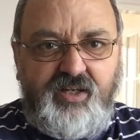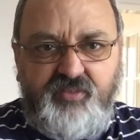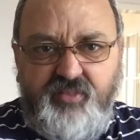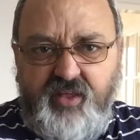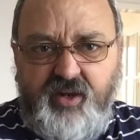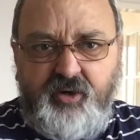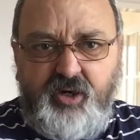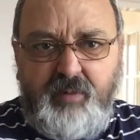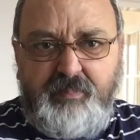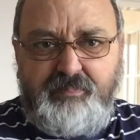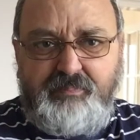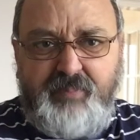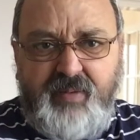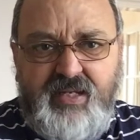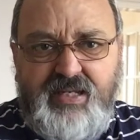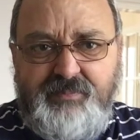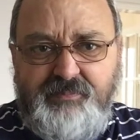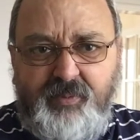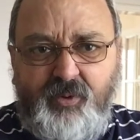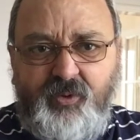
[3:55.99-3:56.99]
There are
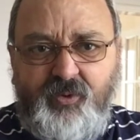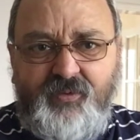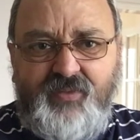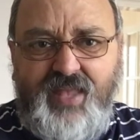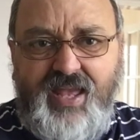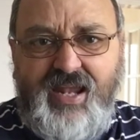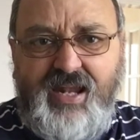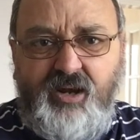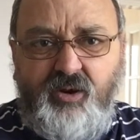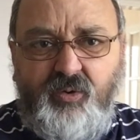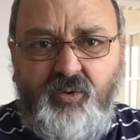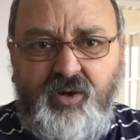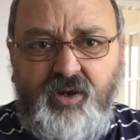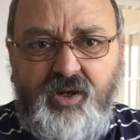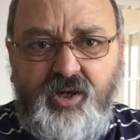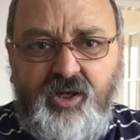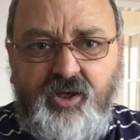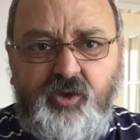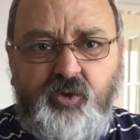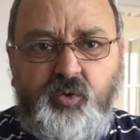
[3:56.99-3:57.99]
people now
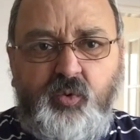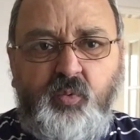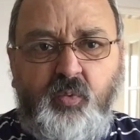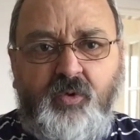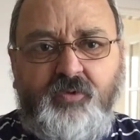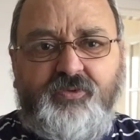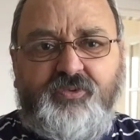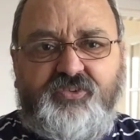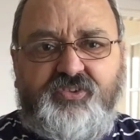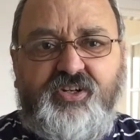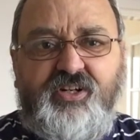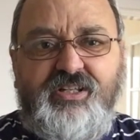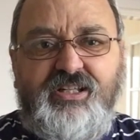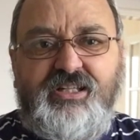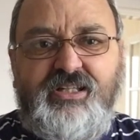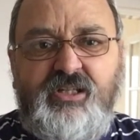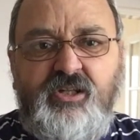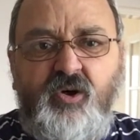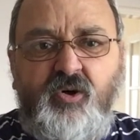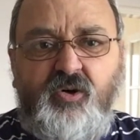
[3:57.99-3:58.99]
who want to
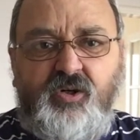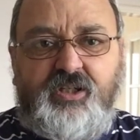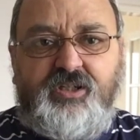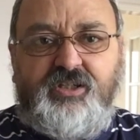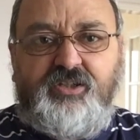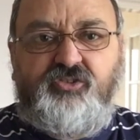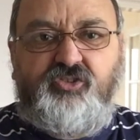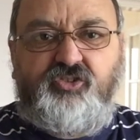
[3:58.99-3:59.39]
lock